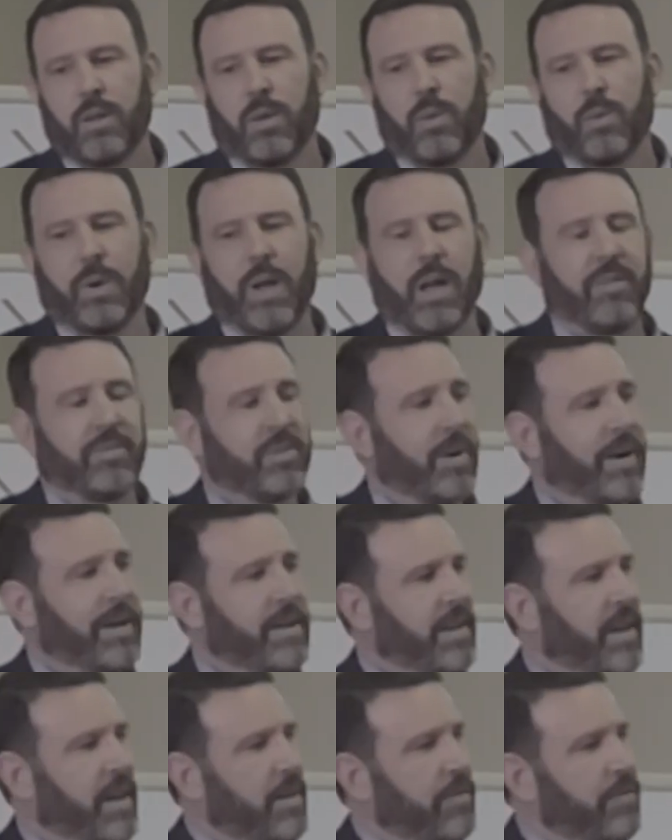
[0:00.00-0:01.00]
We have to
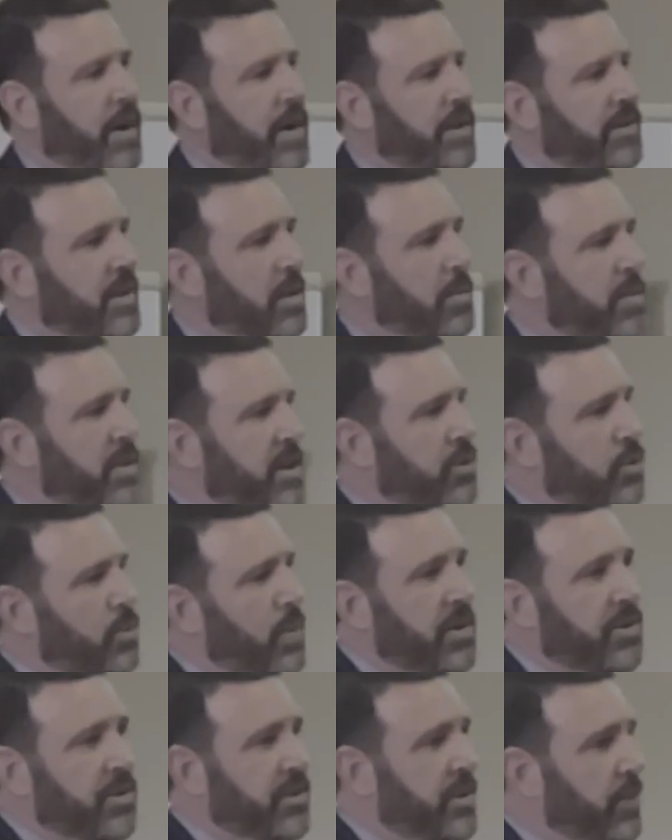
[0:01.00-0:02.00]
identify some of these
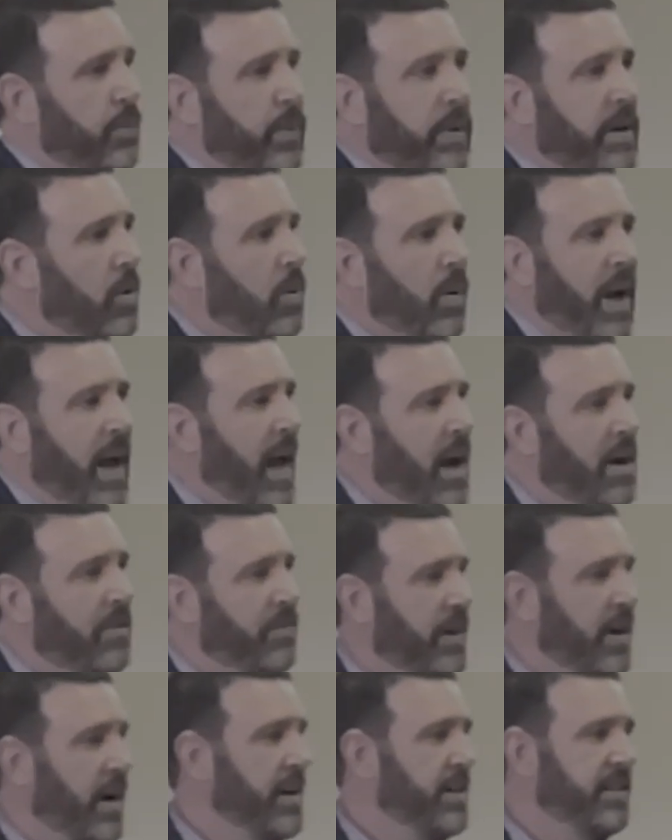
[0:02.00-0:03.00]
questions. If we don't
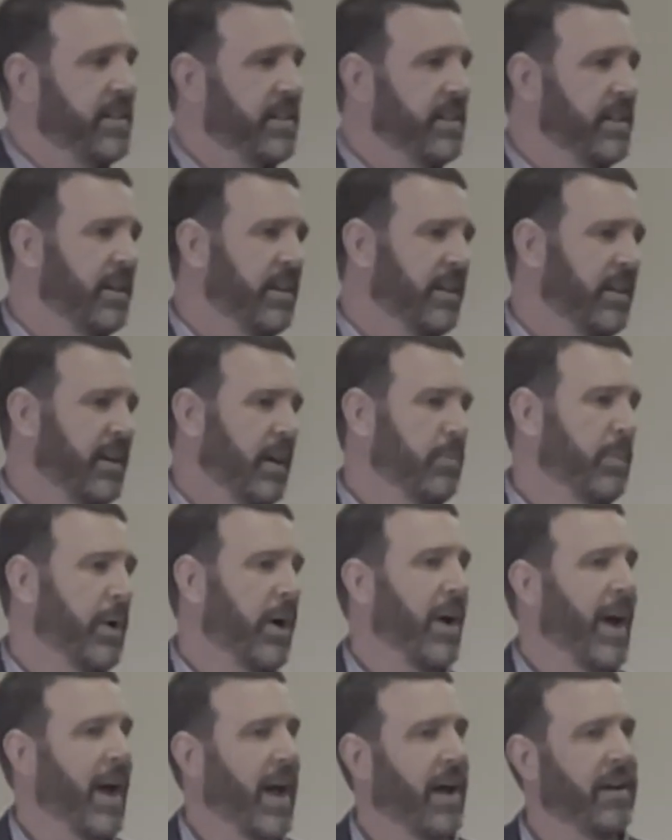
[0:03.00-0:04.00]
have an idea
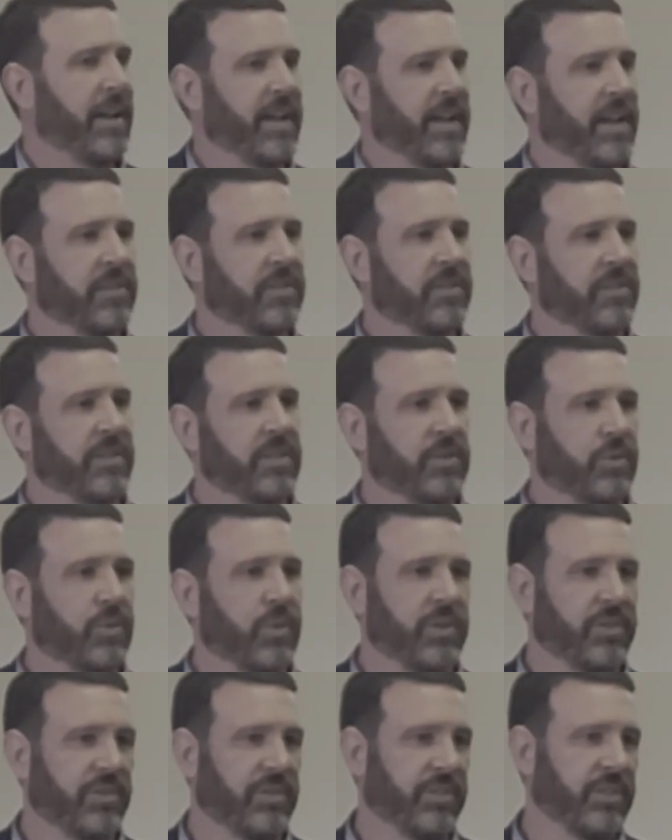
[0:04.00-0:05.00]
about how to answer these
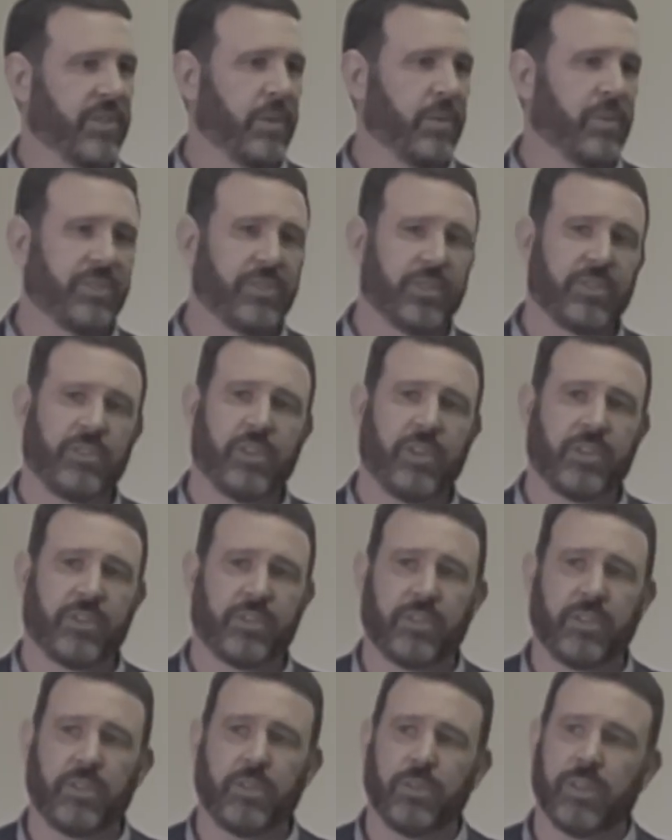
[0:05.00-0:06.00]
questions, I would
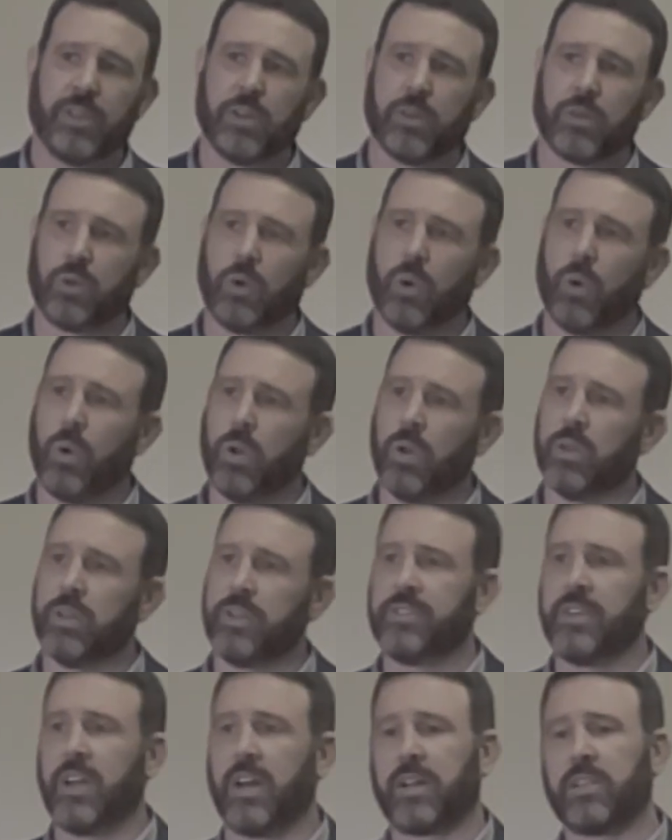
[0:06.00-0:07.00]
suggest to you that your goal
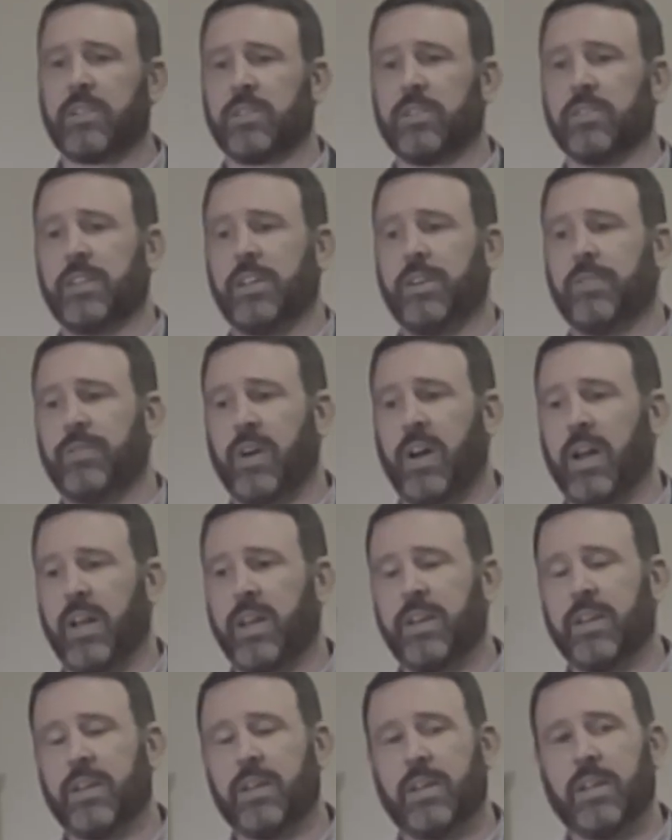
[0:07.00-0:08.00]
is not clearly defined.
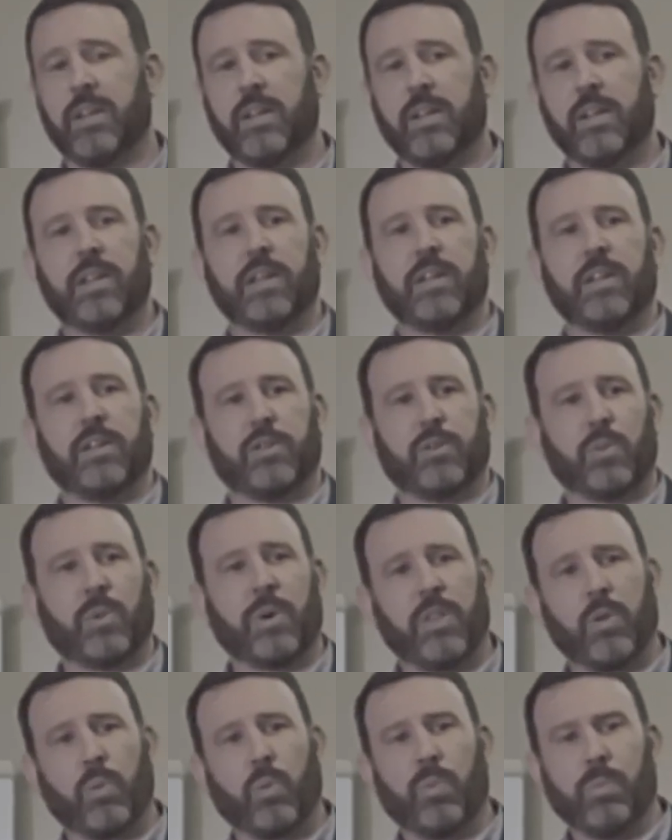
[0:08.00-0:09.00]
This is one
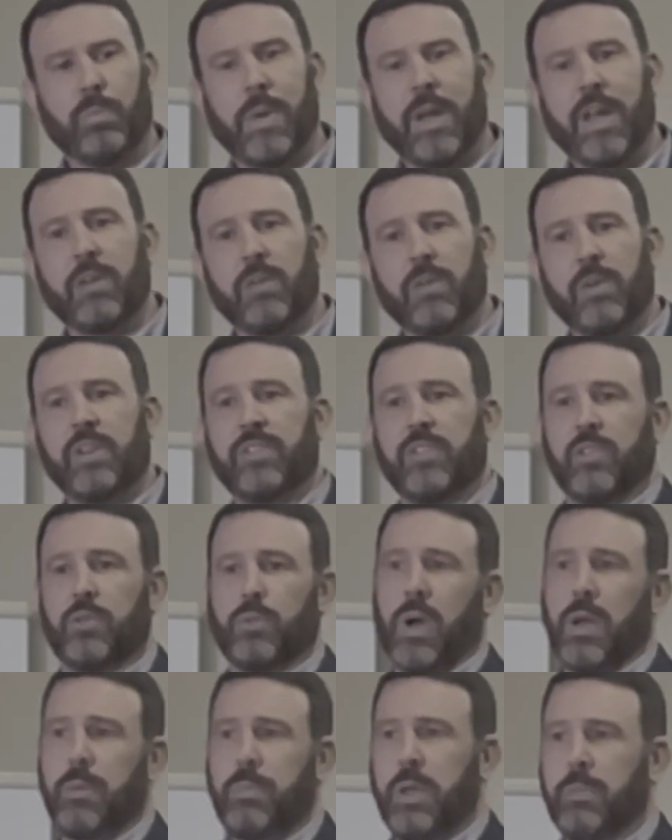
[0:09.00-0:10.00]
of the main reasons
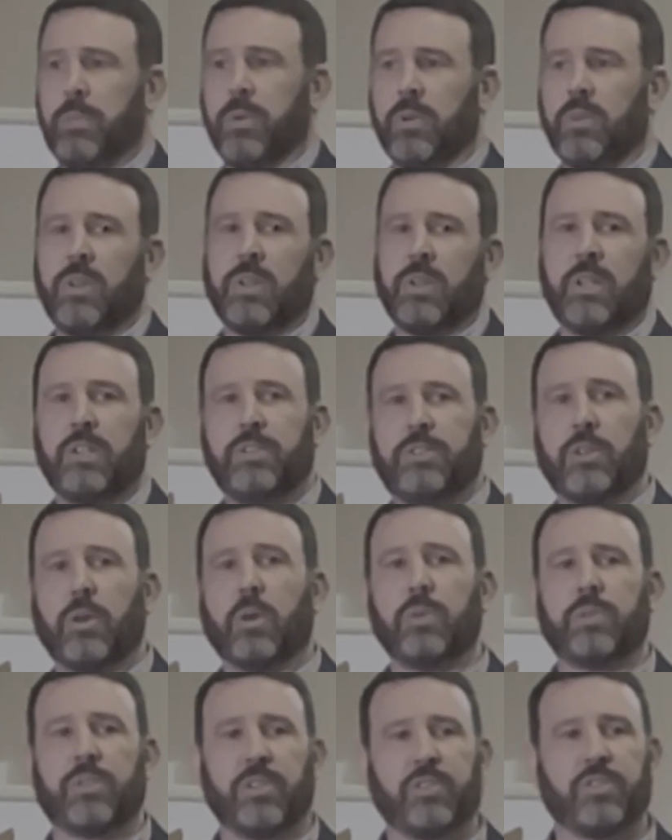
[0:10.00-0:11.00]
why people
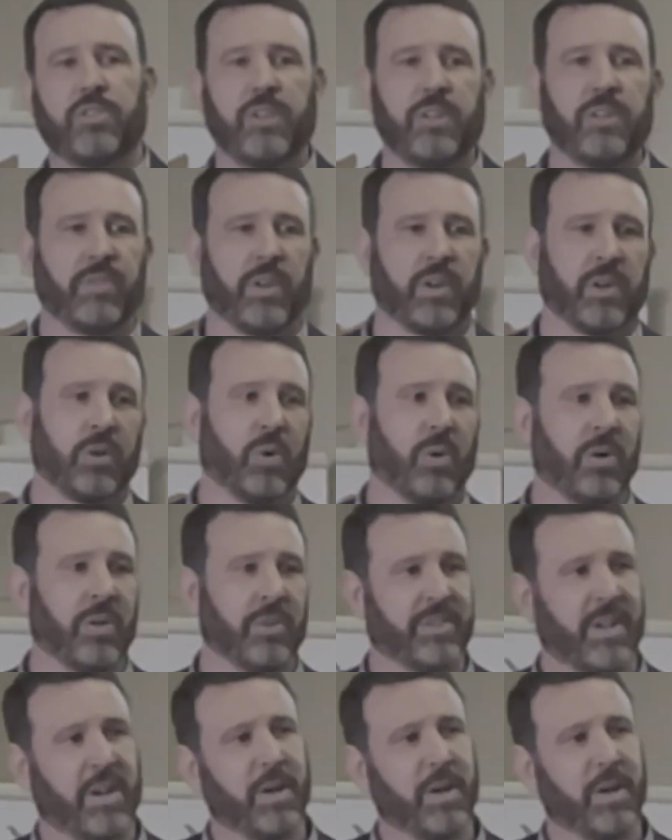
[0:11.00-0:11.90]
don't achieve their goals.